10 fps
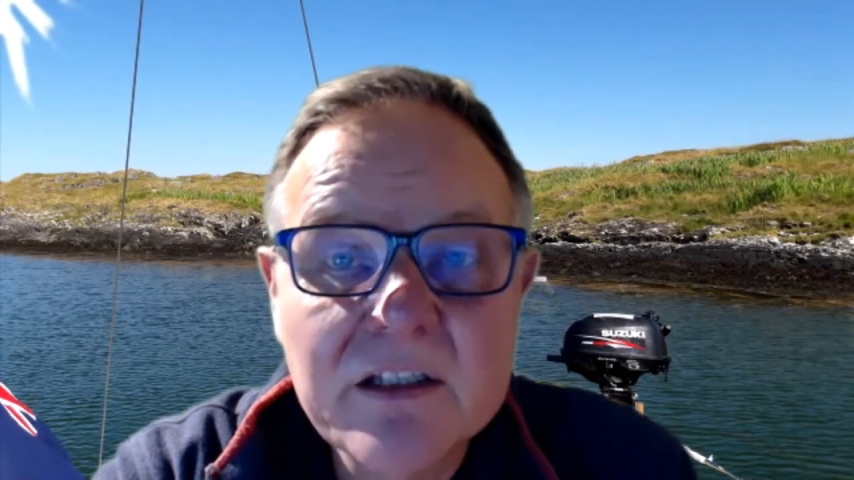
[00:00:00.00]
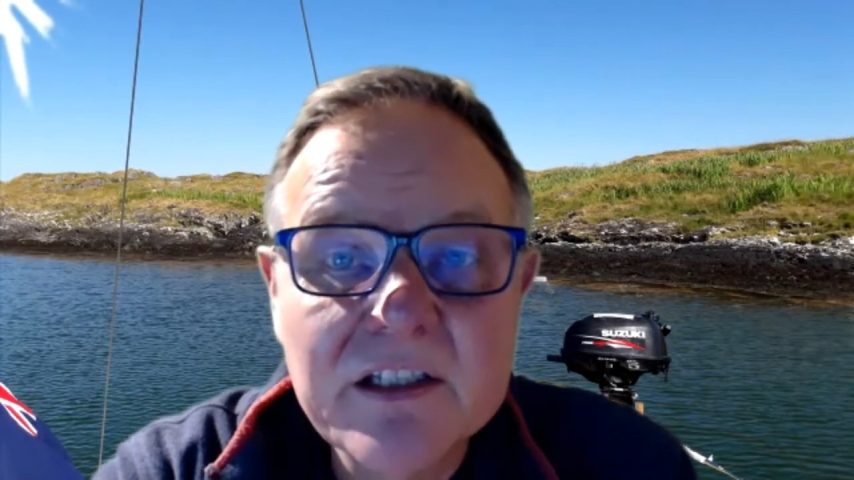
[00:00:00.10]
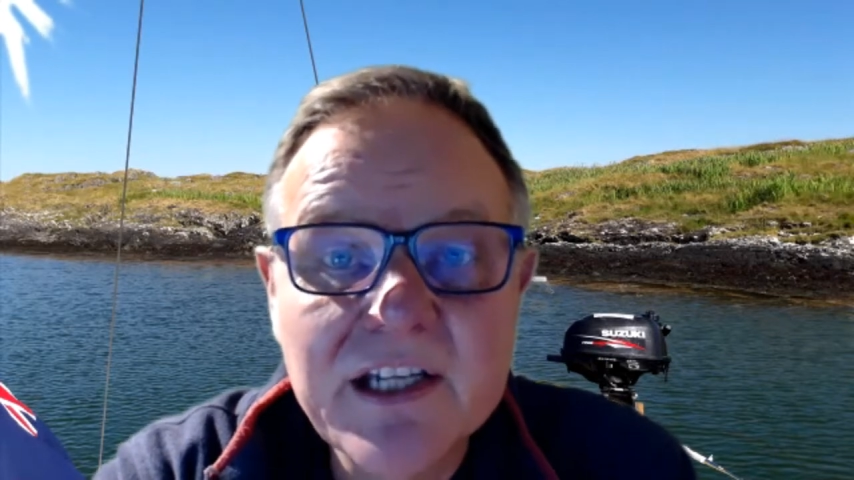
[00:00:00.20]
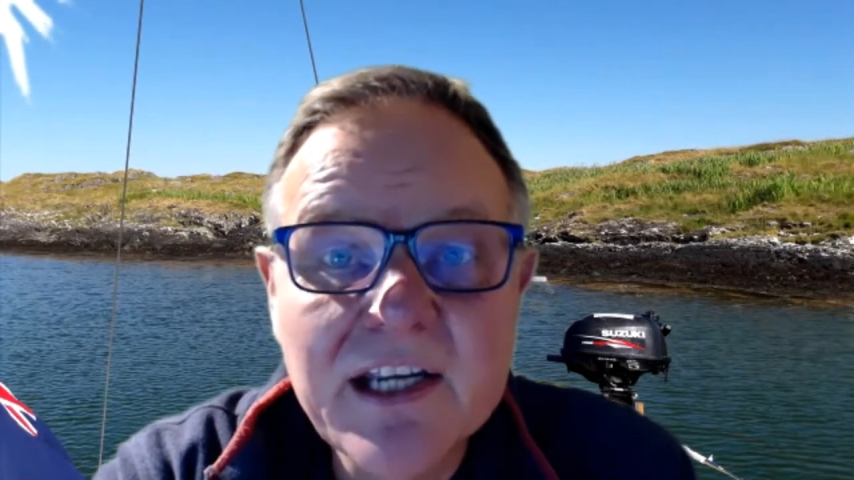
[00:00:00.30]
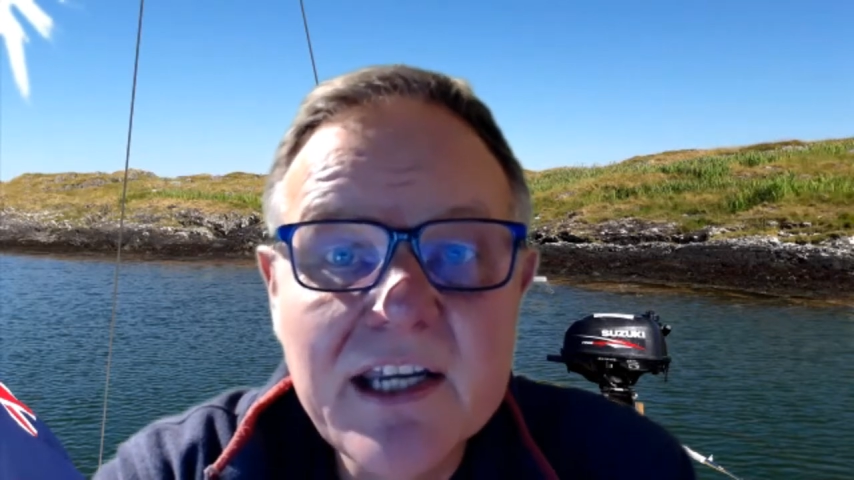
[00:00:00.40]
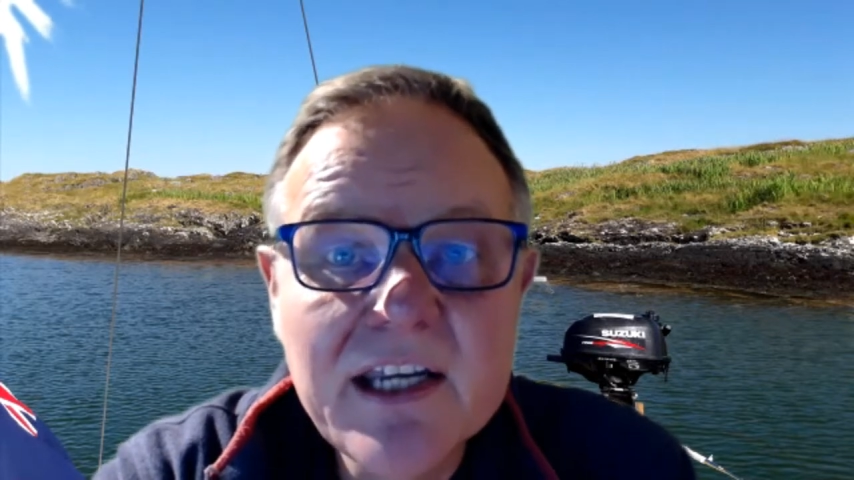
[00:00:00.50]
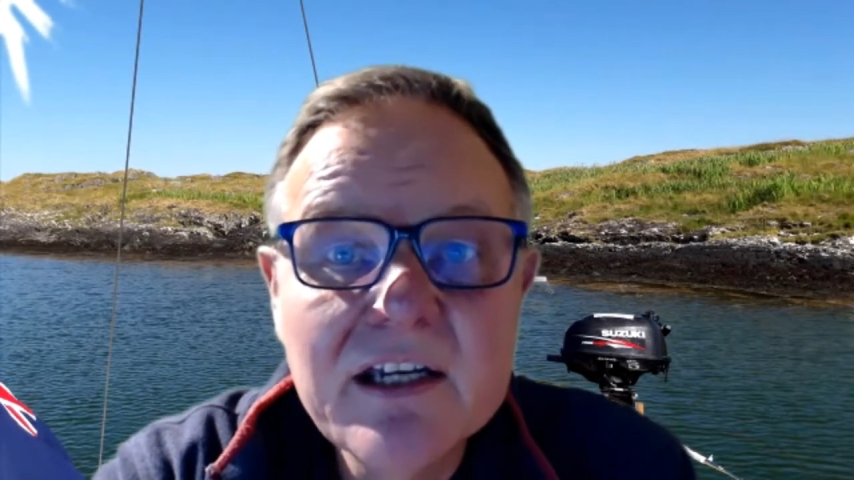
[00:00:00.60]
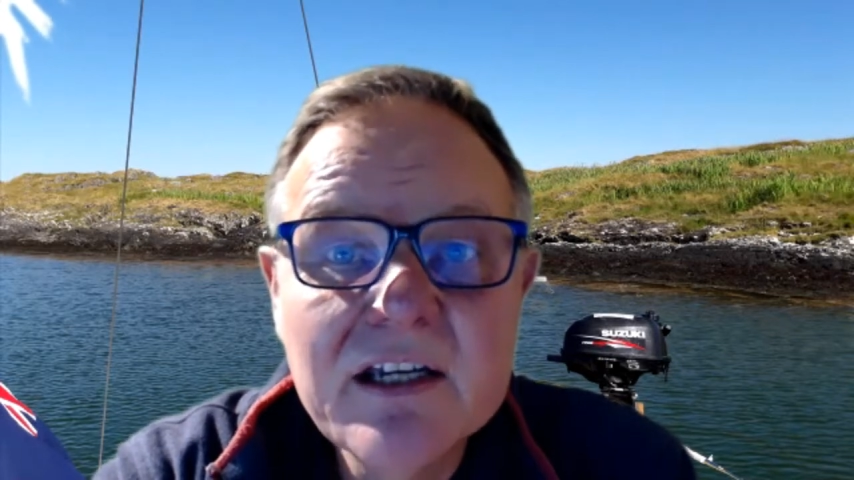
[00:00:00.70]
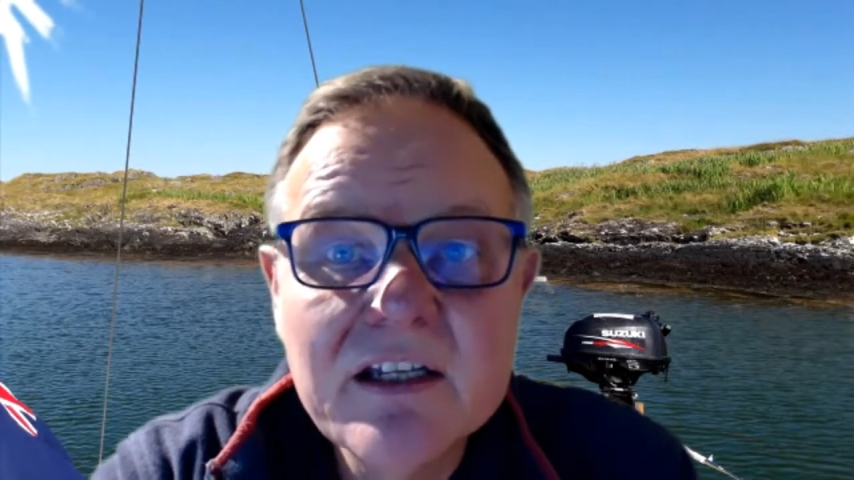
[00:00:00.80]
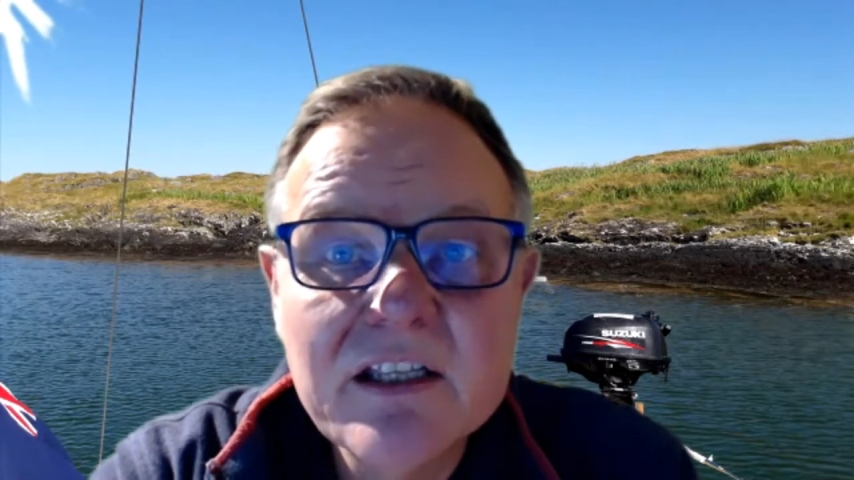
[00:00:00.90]
Today,
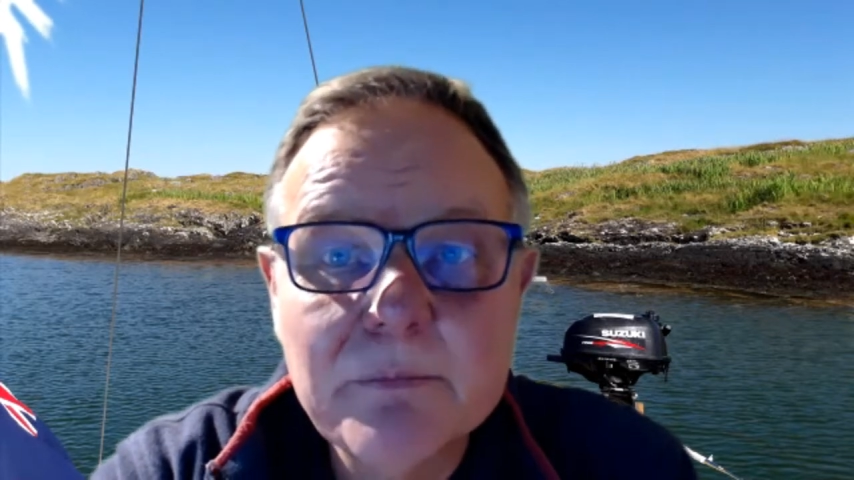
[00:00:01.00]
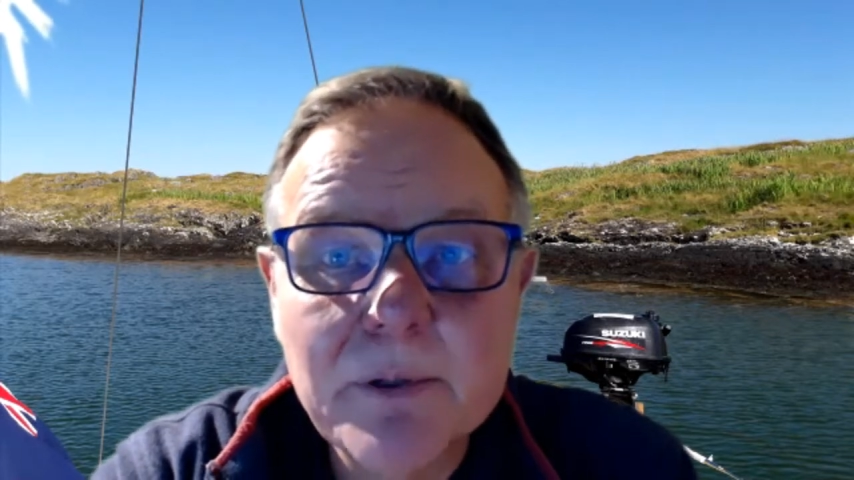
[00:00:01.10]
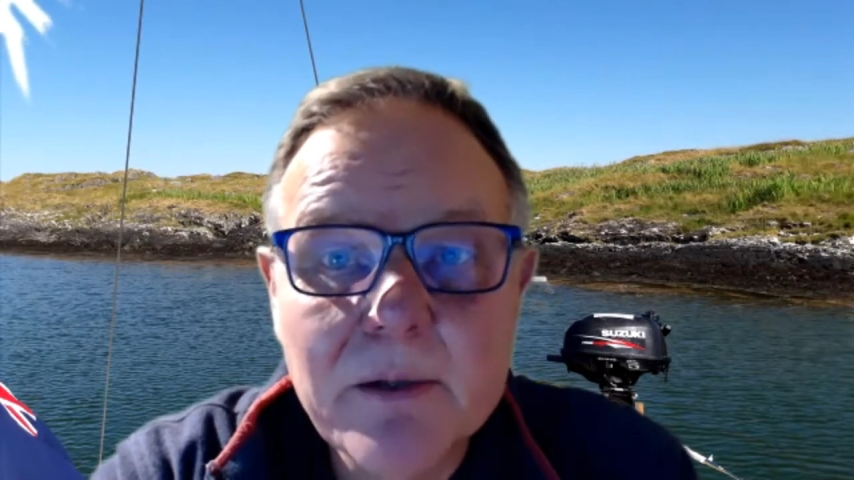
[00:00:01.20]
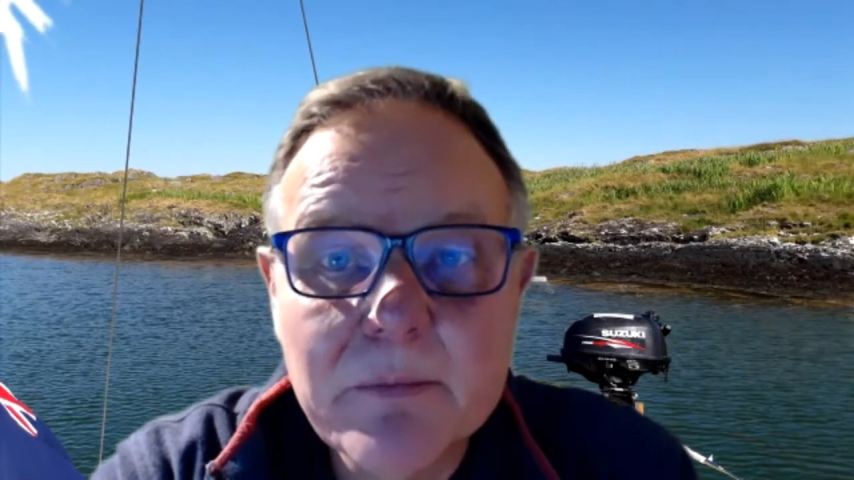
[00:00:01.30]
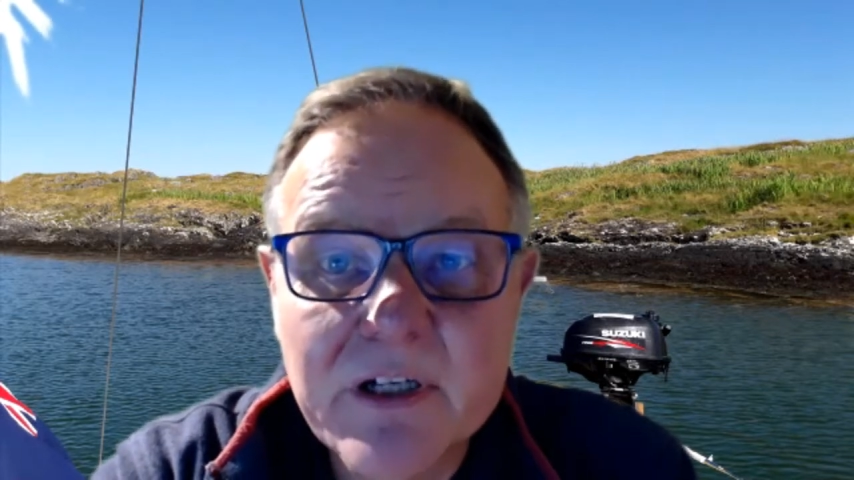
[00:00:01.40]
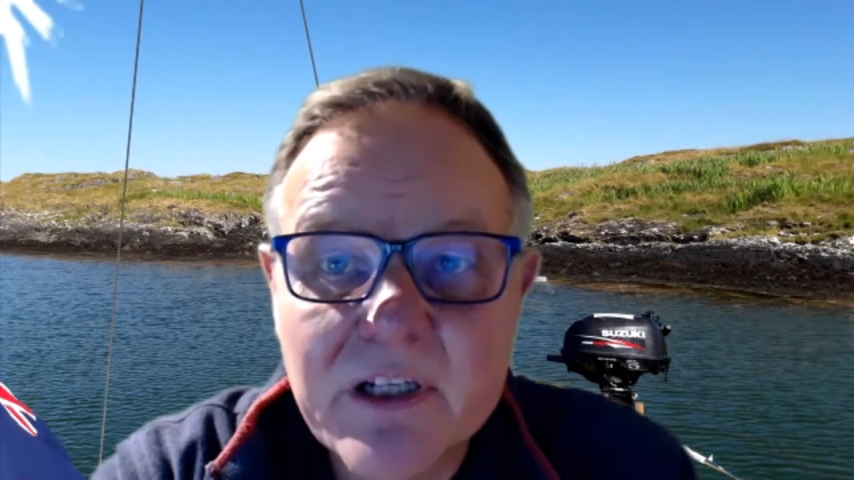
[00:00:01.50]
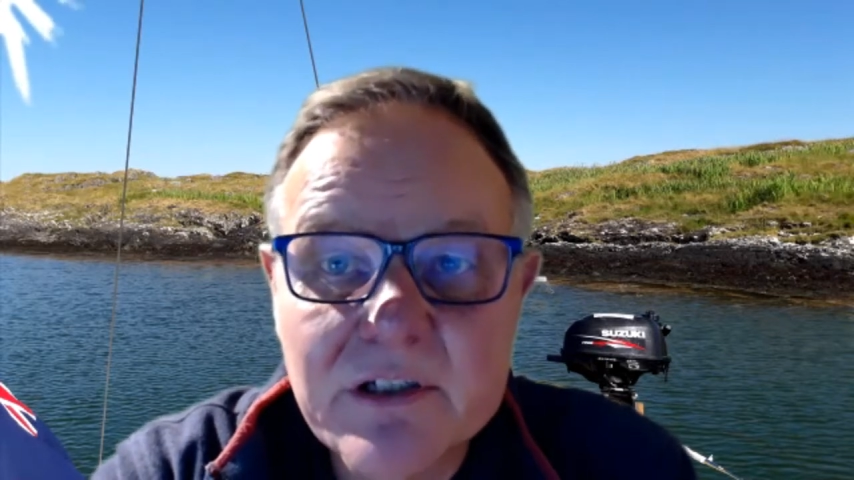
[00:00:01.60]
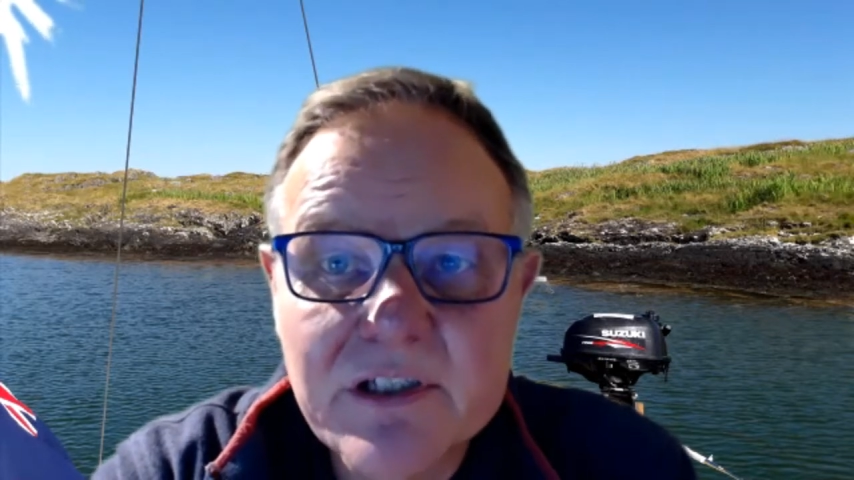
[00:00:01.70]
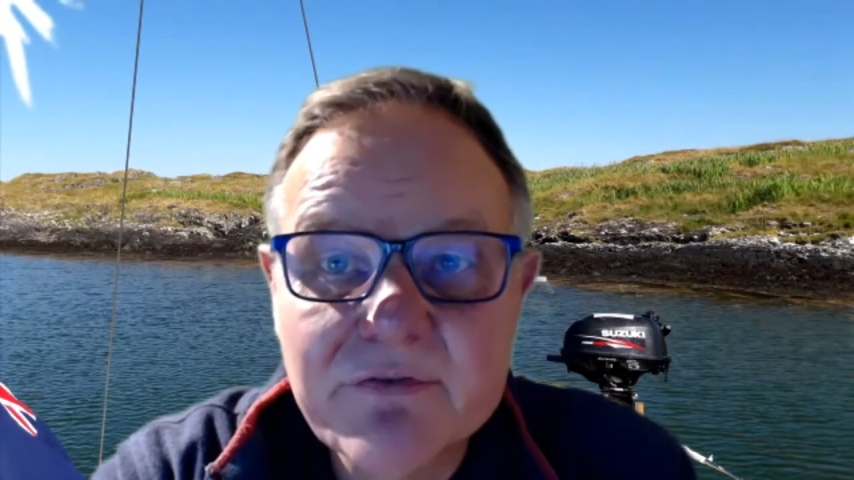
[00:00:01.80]
the primary use